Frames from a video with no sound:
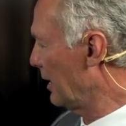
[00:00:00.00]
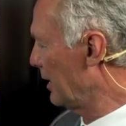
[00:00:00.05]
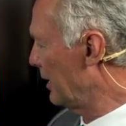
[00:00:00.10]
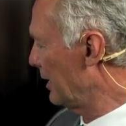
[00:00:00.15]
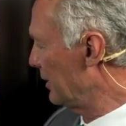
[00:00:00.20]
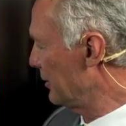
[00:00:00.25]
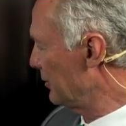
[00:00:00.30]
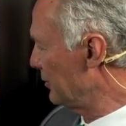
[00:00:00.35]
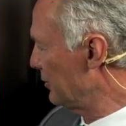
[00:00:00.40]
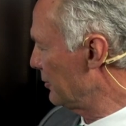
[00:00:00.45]

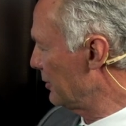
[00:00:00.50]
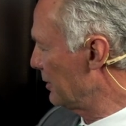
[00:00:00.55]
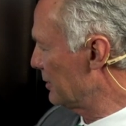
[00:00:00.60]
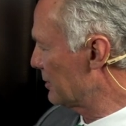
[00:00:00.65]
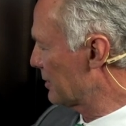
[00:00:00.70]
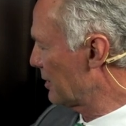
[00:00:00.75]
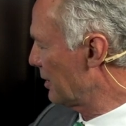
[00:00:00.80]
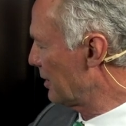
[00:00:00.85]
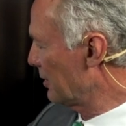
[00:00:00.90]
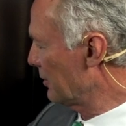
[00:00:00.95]
And you,
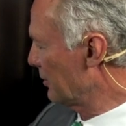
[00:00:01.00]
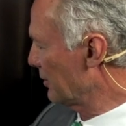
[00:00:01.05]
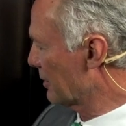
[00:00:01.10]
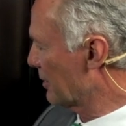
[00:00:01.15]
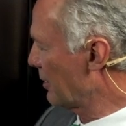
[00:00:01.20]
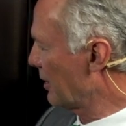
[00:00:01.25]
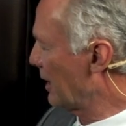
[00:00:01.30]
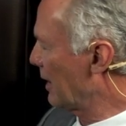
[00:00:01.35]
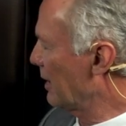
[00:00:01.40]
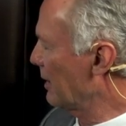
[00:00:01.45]
it's called the
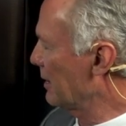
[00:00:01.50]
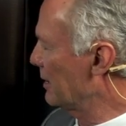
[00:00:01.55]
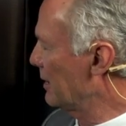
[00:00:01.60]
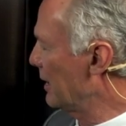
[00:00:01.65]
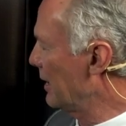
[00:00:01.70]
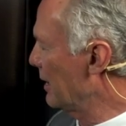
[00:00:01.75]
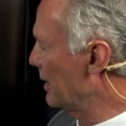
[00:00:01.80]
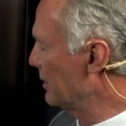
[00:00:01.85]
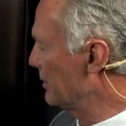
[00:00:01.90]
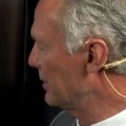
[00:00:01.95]
crown
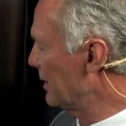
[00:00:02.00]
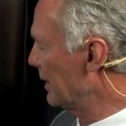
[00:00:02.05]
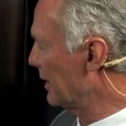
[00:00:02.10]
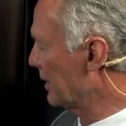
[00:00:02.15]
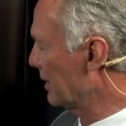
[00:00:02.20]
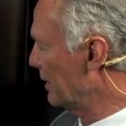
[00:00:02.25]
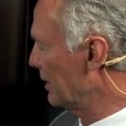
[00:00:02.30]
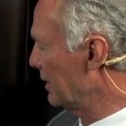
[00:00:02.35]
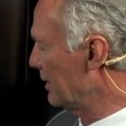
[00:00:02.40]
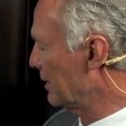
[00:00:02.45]
down
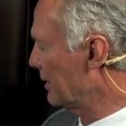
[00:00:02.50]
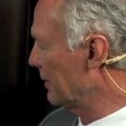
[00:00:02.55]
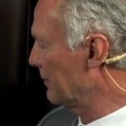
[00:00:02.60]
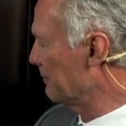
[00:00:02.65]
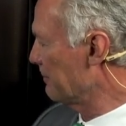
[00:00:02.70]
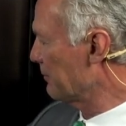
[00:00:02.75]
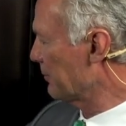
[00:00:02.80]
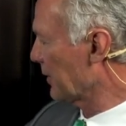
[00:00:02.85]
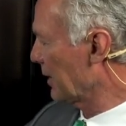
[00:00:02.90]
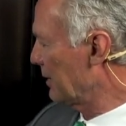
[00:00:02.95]
technique.
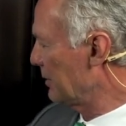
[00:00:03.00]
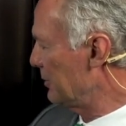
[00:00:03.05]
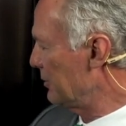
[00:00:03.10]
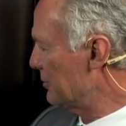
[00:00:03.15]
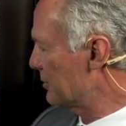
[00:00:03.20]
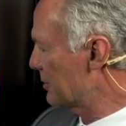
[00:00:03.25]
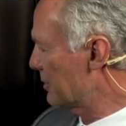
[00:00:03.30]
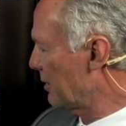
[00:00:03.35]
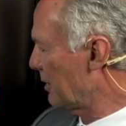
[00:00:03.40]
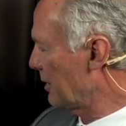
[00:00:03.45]
You
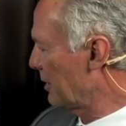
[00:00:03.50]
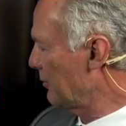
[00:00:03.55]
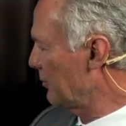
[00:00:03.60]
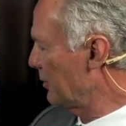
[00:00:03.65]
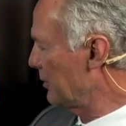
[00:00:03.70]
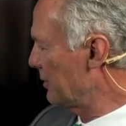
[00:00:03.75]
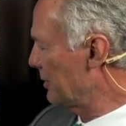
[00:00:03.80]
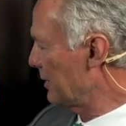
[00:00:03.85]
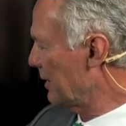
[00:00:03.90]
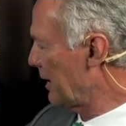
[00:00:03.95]
start
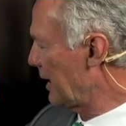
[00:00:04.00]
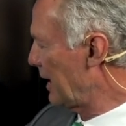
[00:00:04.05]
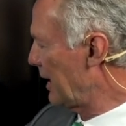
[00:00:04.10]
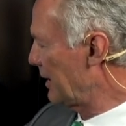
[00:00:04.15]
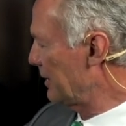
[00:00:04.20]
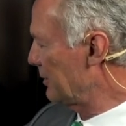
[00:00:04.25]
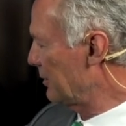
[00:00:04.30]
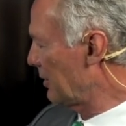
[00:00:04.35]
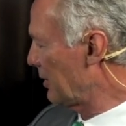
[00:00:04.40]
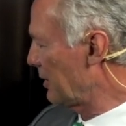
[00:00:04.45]
with the
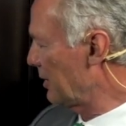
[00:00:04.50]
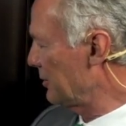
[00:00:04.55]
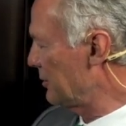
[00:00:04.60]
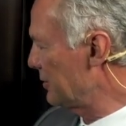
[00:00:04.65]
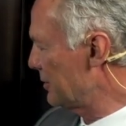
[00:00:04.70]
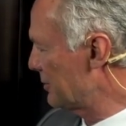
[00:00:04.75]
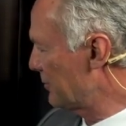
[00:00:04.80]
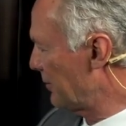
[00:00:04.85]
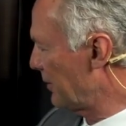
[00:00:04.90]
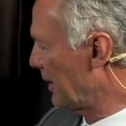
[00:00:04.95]
li-
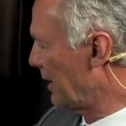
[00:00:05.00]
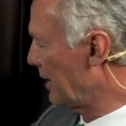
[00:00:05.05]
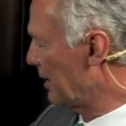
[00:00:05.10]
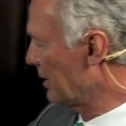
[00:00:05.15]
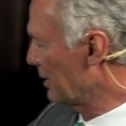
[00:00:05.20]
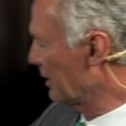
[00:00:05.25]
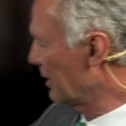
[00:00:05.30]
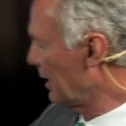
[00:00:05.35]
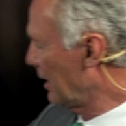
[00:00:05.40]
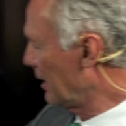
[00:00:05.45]
largest
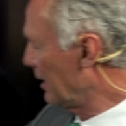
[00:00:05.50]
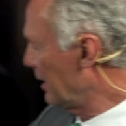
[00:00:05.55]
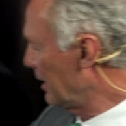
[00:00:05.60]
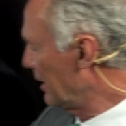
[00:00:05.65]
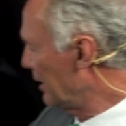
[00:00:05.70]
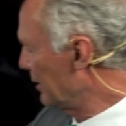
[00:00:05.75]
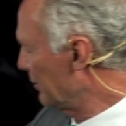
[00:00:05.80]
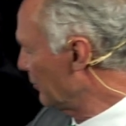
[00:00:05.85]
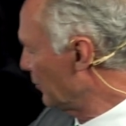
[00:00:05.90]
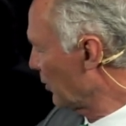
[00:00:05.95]
file
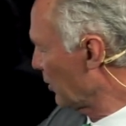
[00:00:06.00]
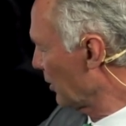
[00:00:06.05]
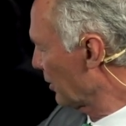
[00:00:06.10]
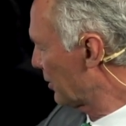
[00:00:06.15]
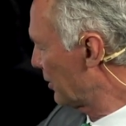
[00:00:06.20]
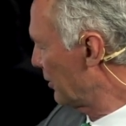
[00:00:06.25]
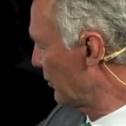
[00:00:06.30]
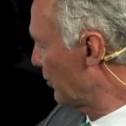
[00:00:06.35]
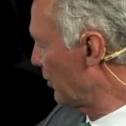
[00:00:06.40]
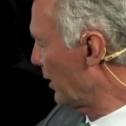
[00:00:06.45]
and
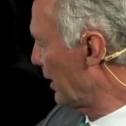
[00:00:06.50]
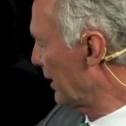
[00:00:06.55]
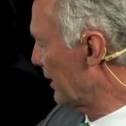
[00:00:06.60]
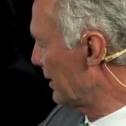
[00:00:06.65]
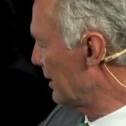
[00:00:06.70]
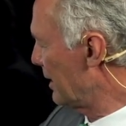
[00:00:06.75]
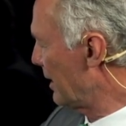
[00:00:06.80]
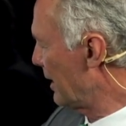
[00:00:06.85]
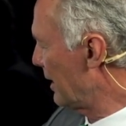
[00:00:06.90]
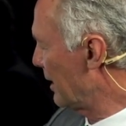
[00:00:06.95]
work your way
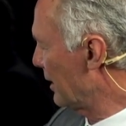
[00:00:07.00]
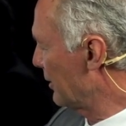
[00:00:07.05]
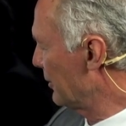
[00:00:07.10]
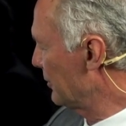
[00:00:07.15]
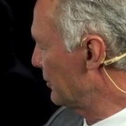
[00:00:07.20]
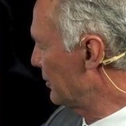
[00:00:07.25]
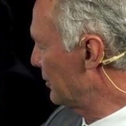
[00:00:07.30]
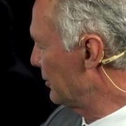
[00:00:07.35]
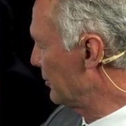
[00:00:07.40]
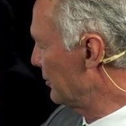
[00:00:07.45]
down
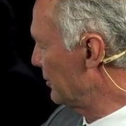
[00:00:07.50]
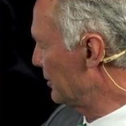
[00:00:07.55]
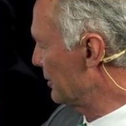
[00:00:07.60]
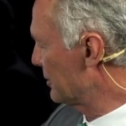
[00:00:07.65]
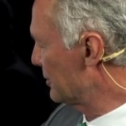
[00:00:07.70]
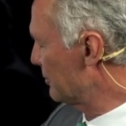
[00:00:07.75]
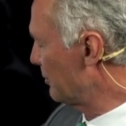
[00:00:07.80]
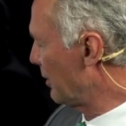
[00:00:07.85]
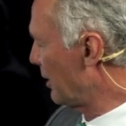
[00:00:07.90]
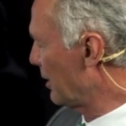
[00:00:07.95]
to the
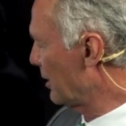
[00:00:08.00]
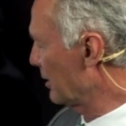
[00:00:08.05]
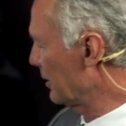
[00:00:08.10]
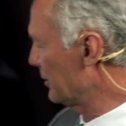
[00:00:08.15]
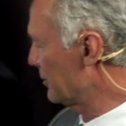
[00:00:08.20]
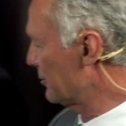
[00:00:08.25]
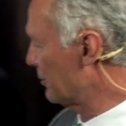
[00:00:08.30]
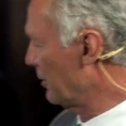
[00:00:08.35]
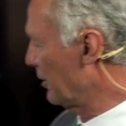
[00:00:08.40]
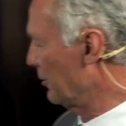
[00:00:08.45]

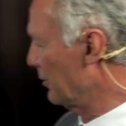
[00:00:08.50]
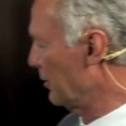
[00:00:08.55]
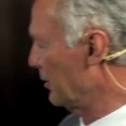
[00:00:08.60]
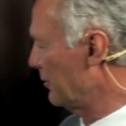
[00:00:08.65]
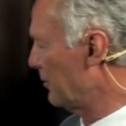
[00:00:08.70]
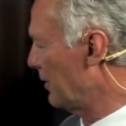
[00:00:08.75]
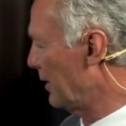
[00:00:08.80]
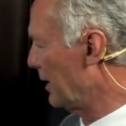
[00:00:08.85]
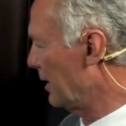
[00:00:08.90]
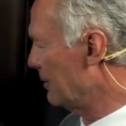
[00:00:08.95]
smallest rotary
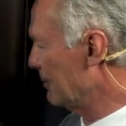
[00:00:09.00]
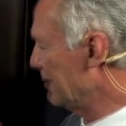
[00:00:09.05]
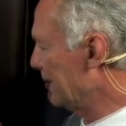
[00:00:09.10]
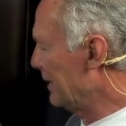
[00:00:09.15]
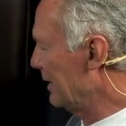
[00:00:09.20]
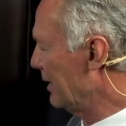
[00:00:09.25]
file.